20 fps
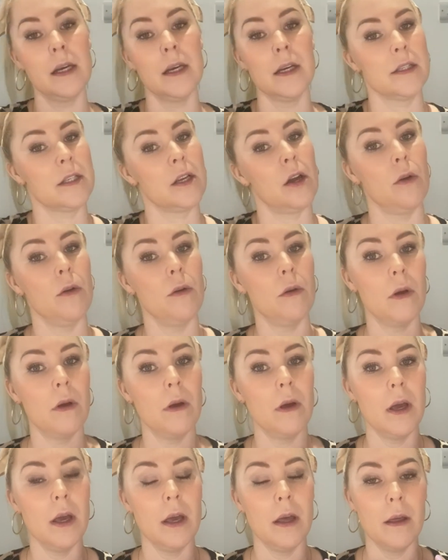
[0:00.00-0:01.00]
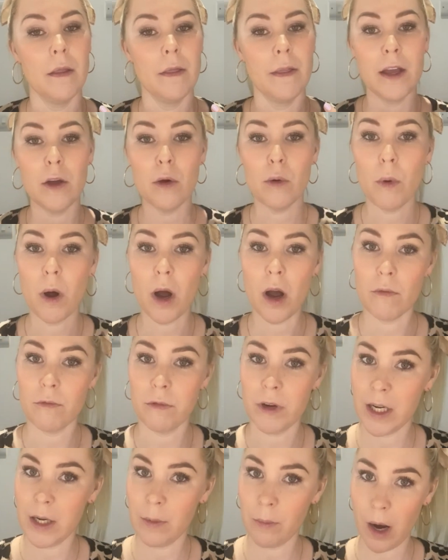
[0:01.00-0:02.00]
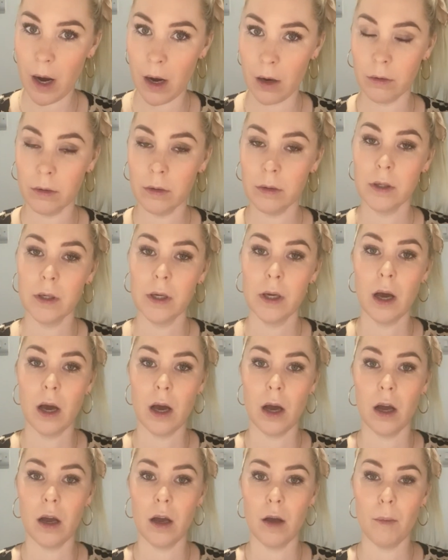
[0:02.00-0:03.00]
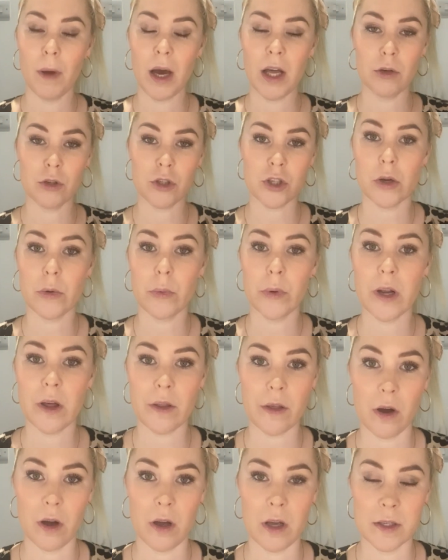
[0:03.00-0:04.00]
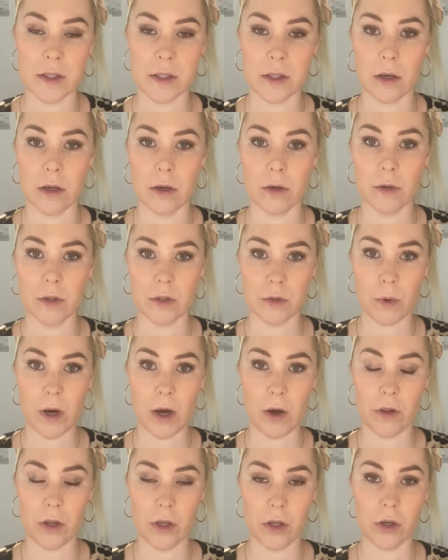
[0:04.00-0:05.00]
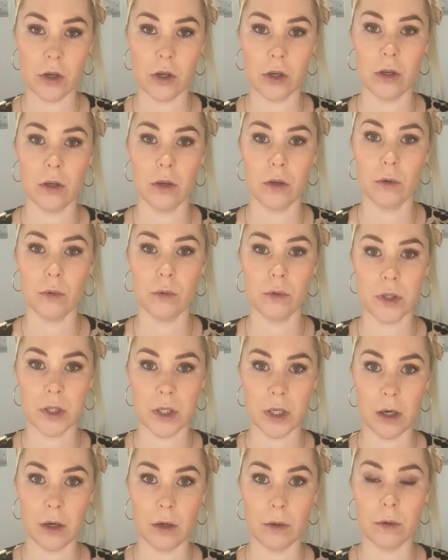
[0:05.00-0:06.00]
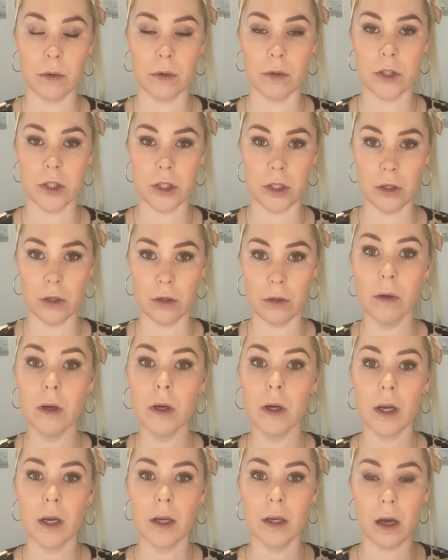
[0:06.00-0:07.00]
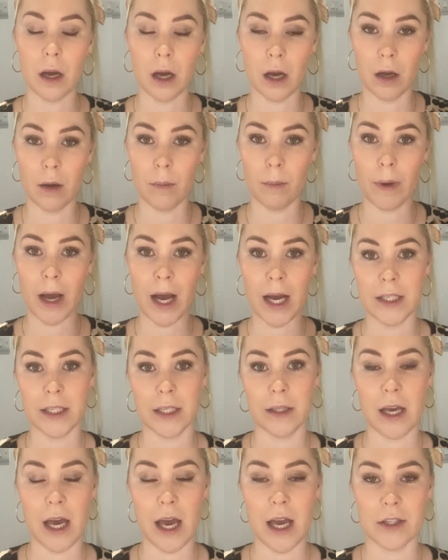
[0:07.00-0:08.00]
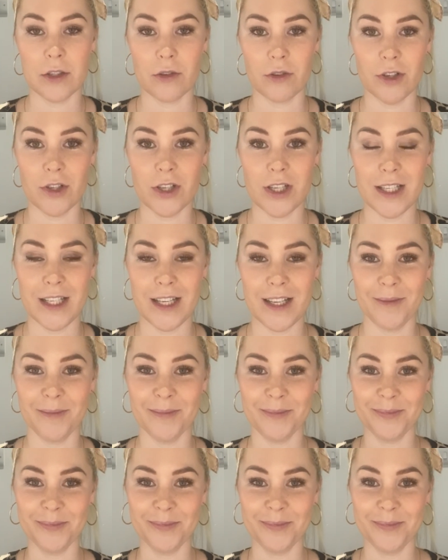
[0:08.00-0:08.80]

So they all work really well, and I'll show you another hairstyle as well that you can also do, adding the hair scrunchies in.